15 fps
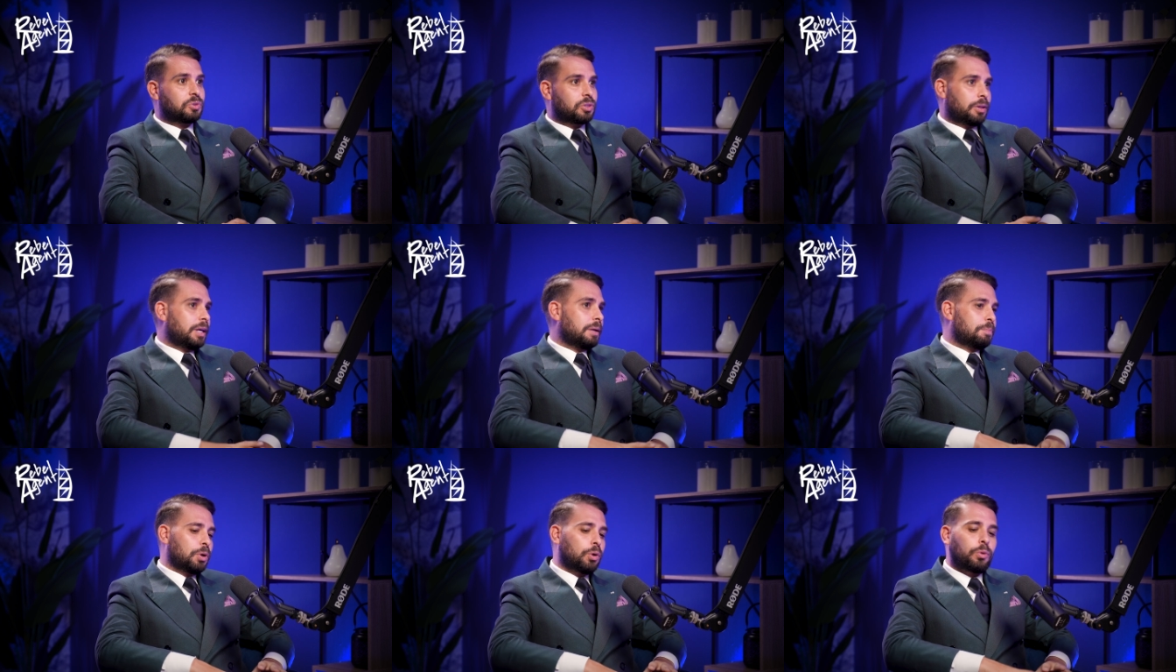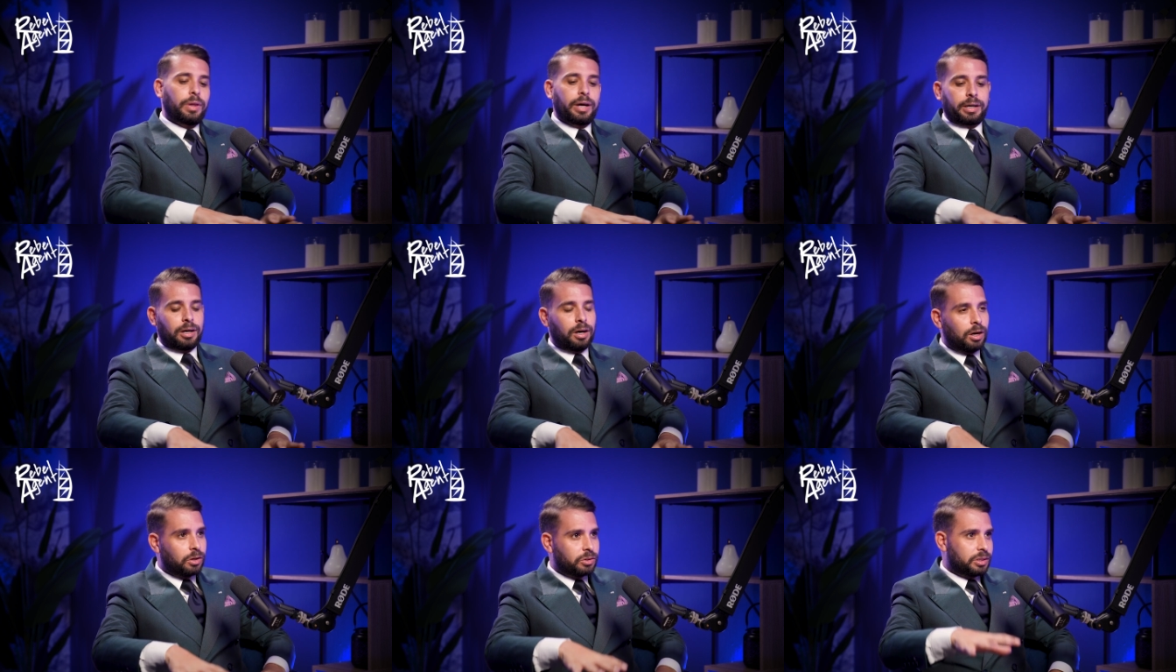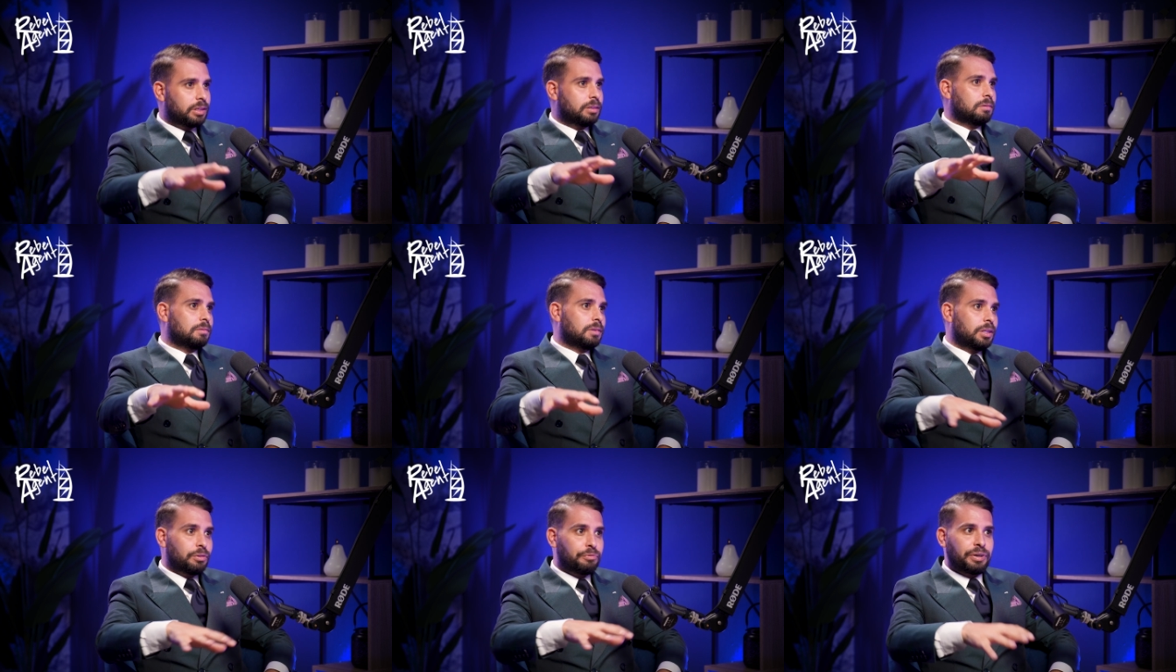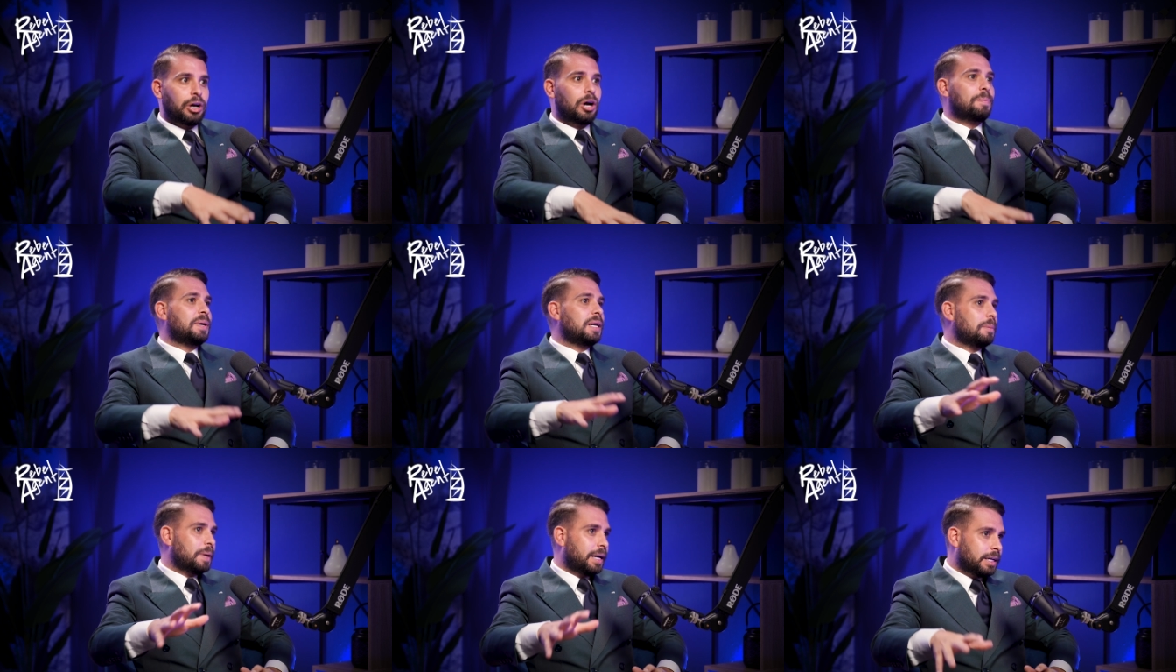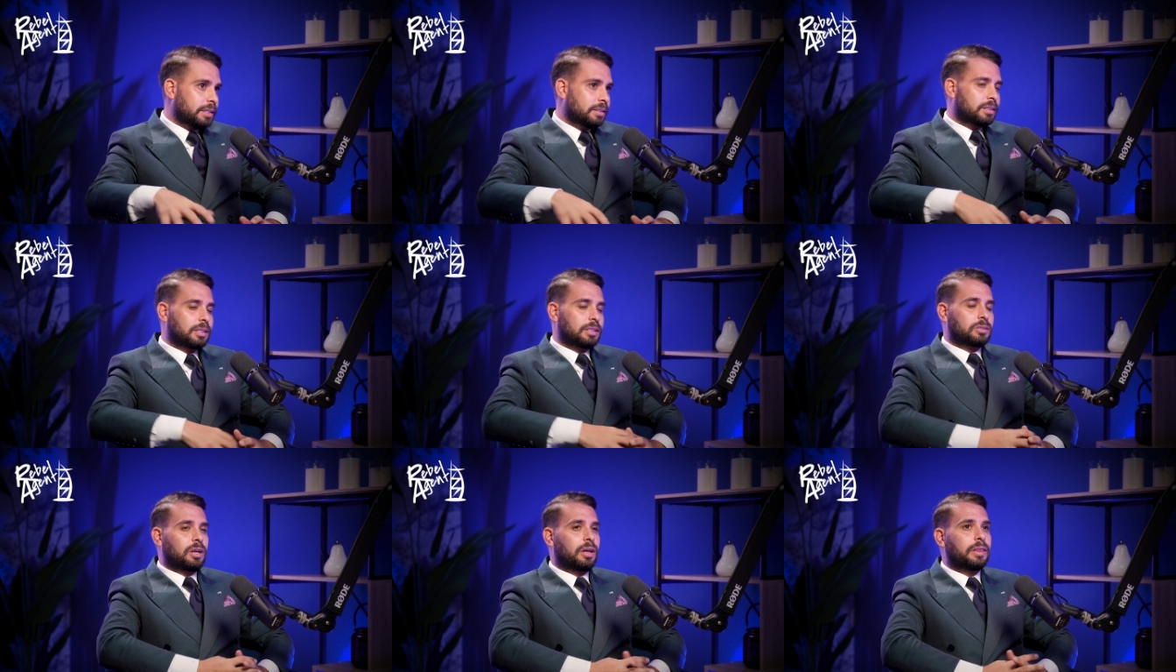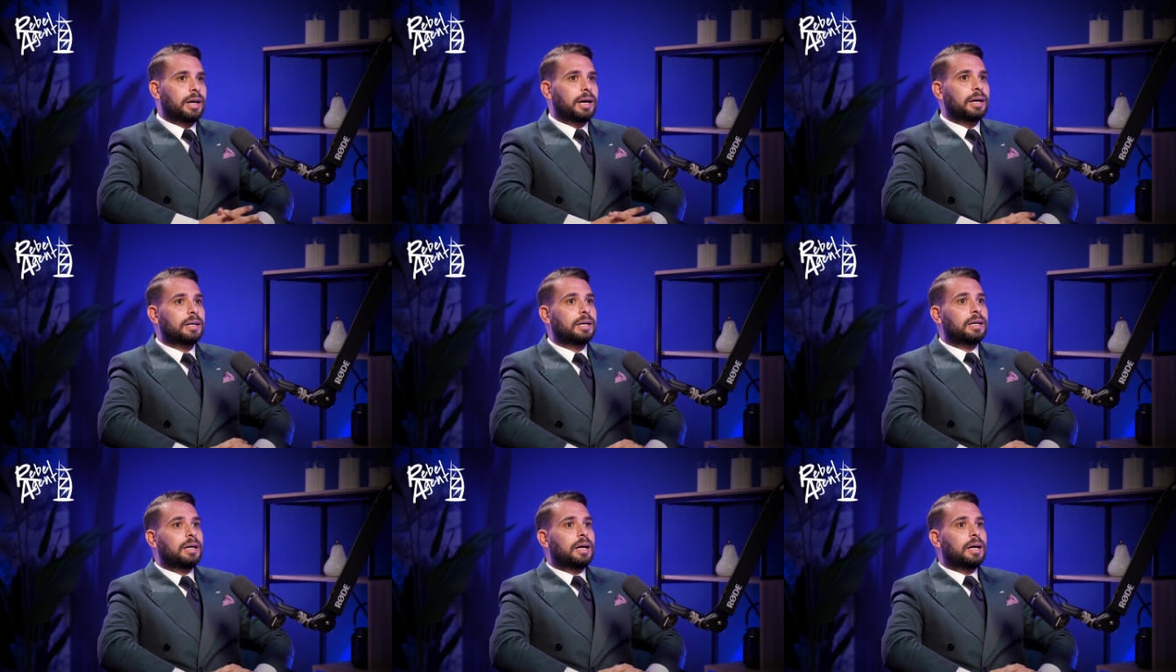So they put all their cars in the VIP bays, things like that.